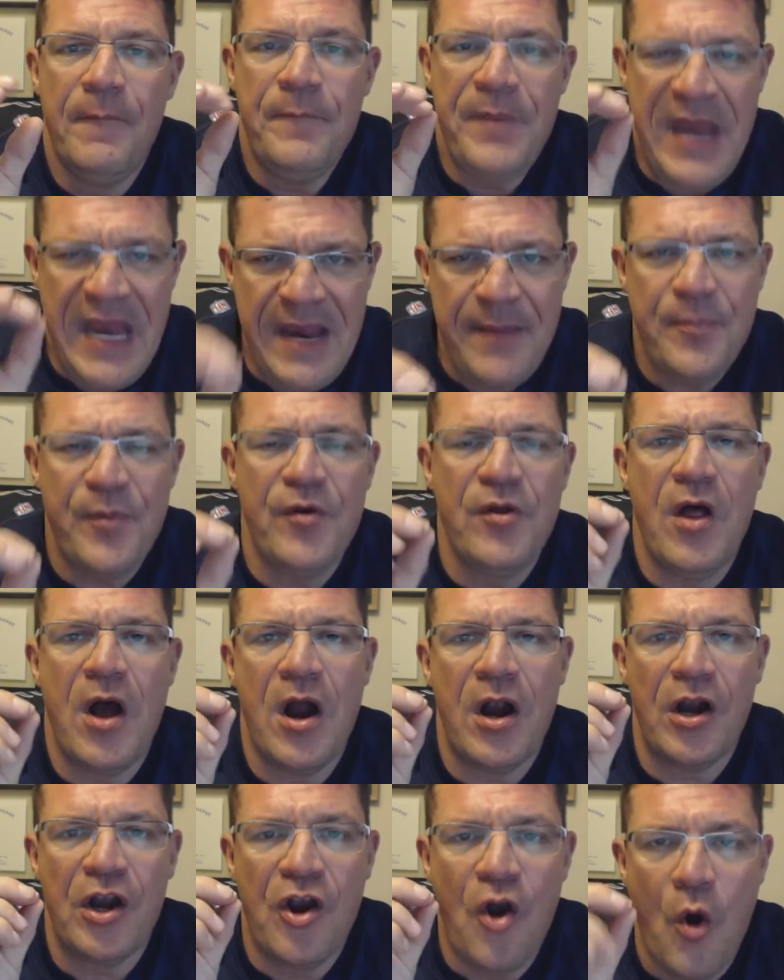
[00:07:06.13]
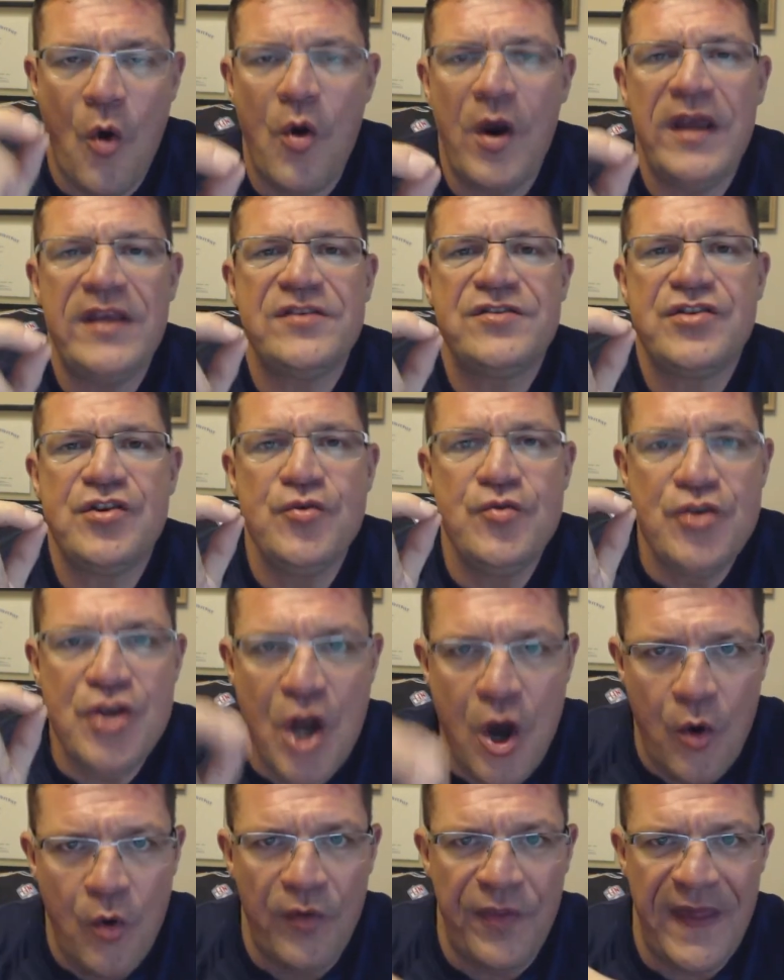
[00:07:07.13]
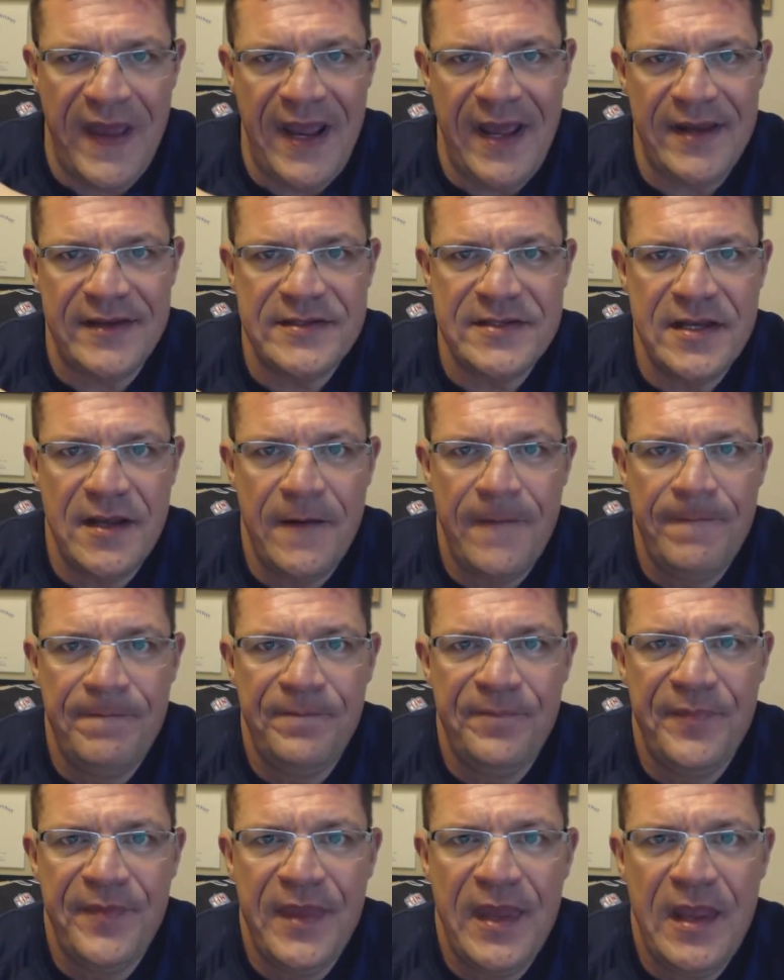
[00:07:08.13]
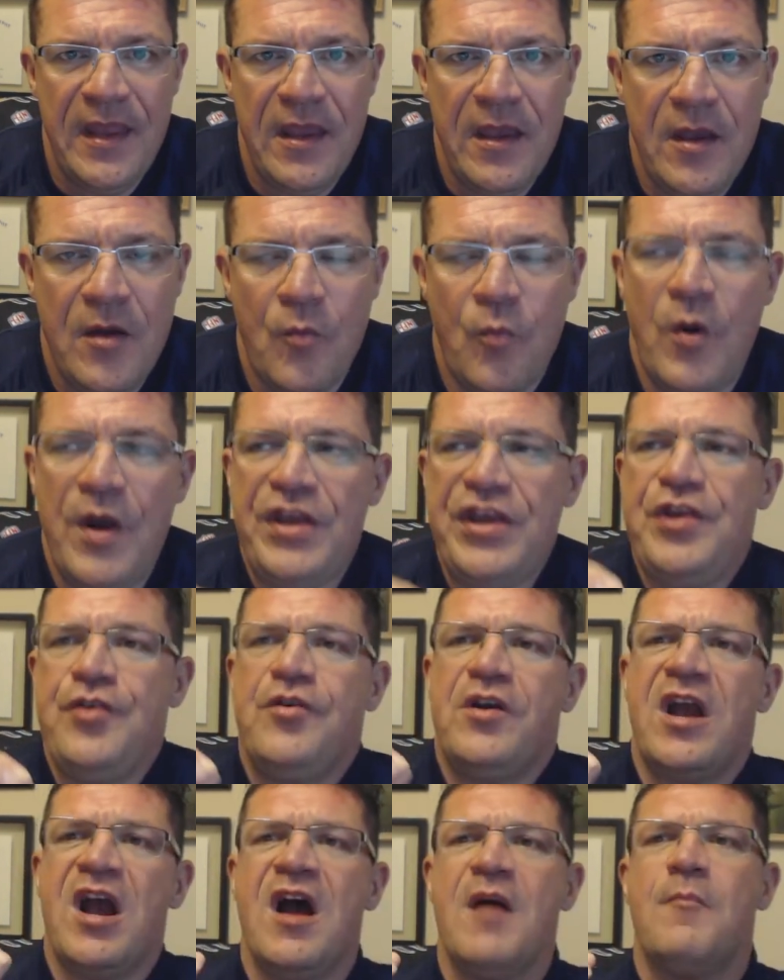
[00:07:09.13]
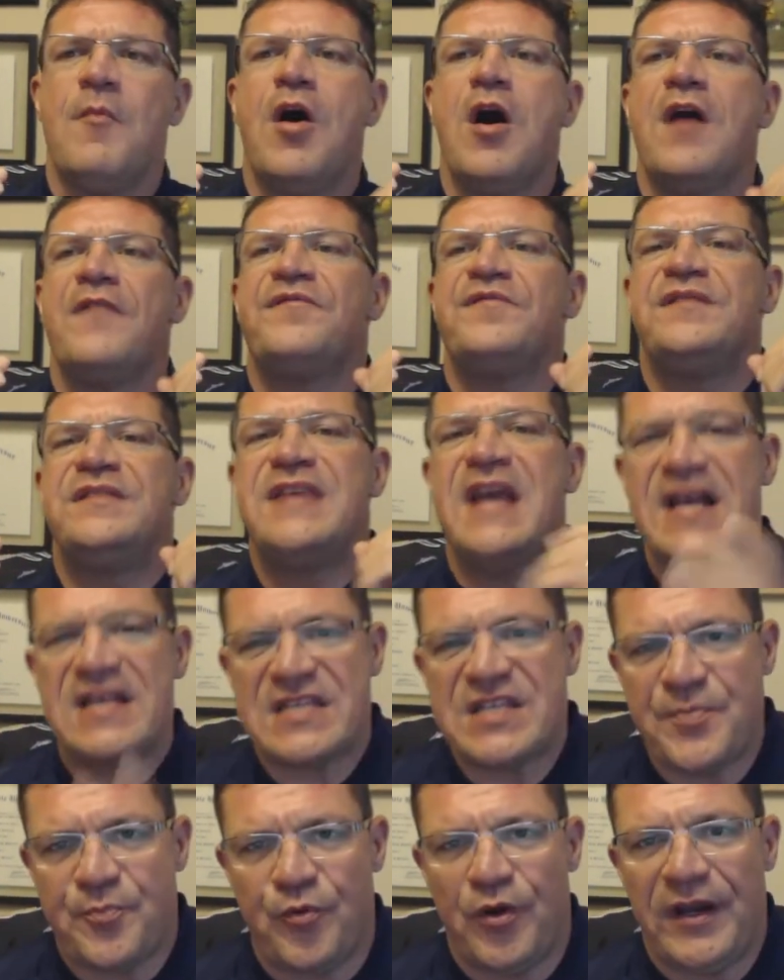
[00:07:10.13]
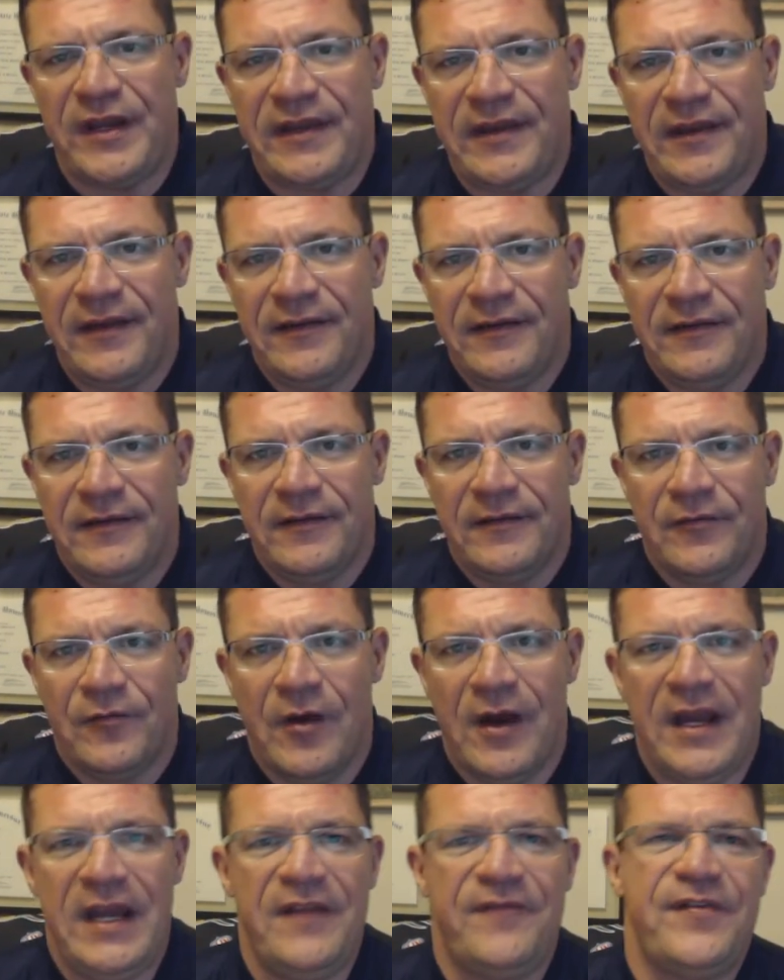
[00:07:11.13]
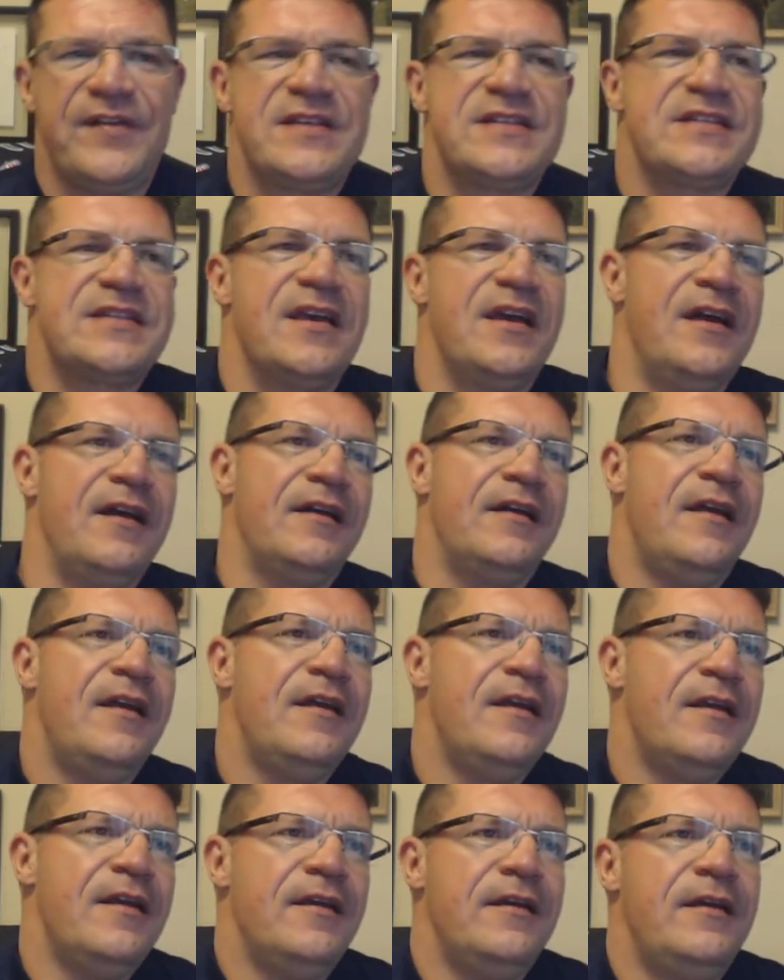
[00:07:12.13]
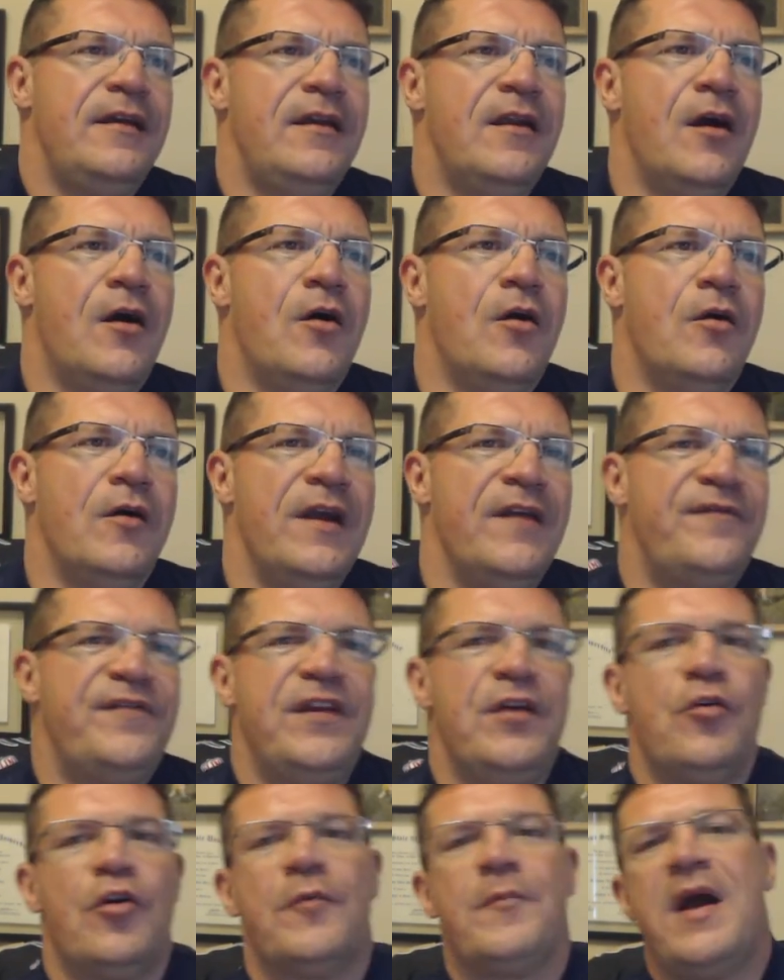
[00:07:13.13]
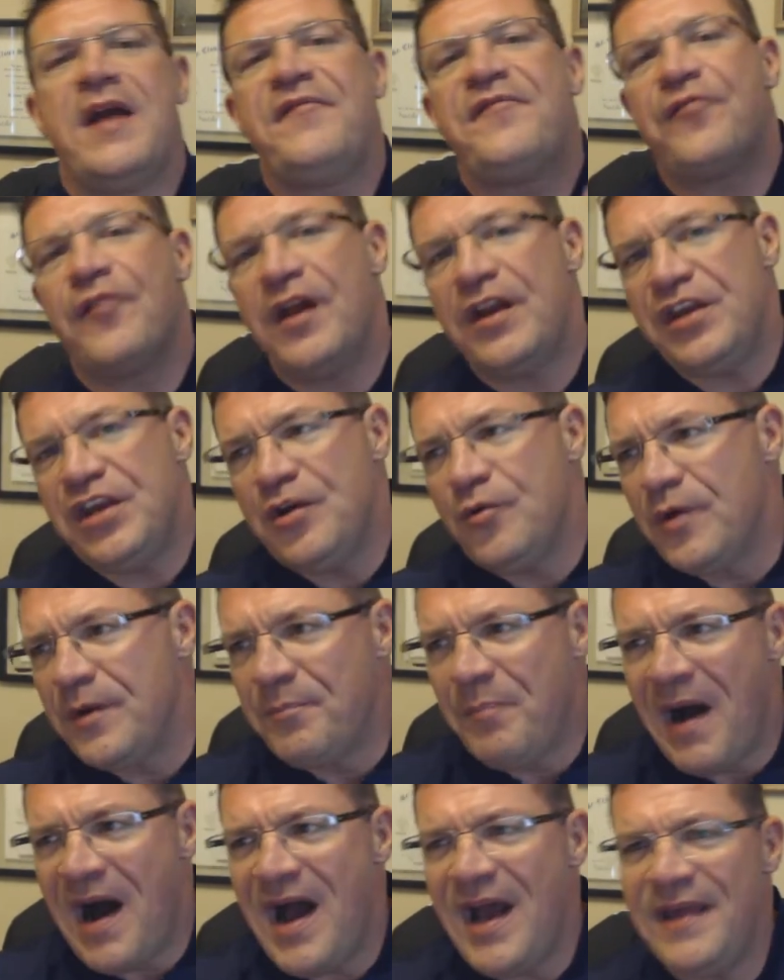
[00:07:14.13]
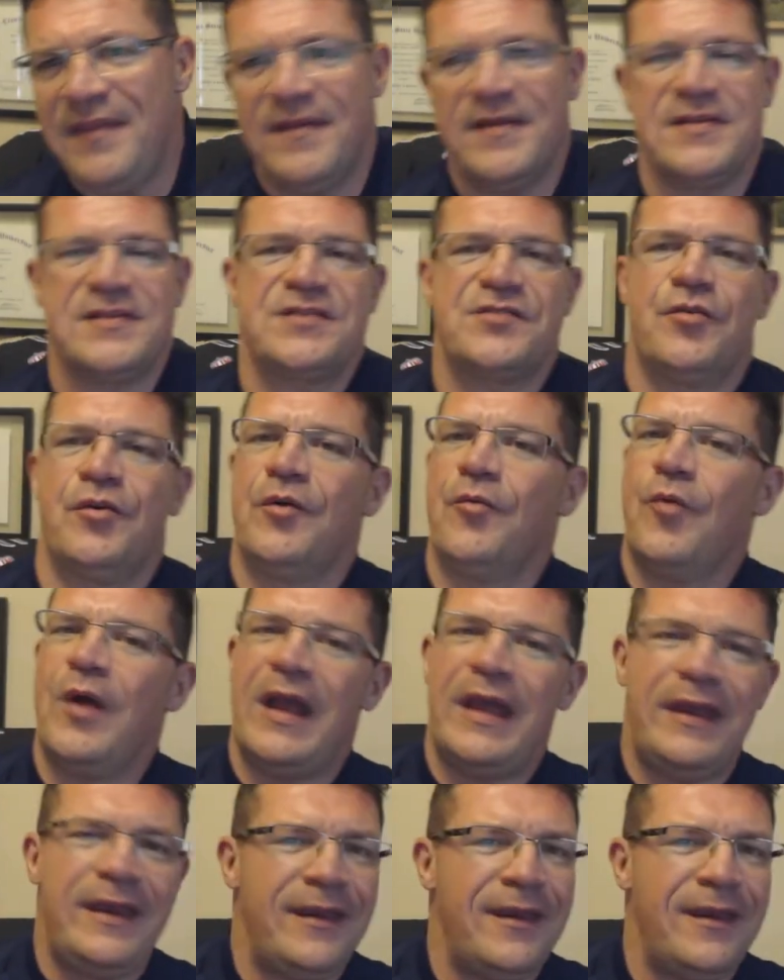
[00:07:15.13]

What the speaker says: people are going to know that. When you come off desperate, right? If it's if you were my friend, you would buy this, or,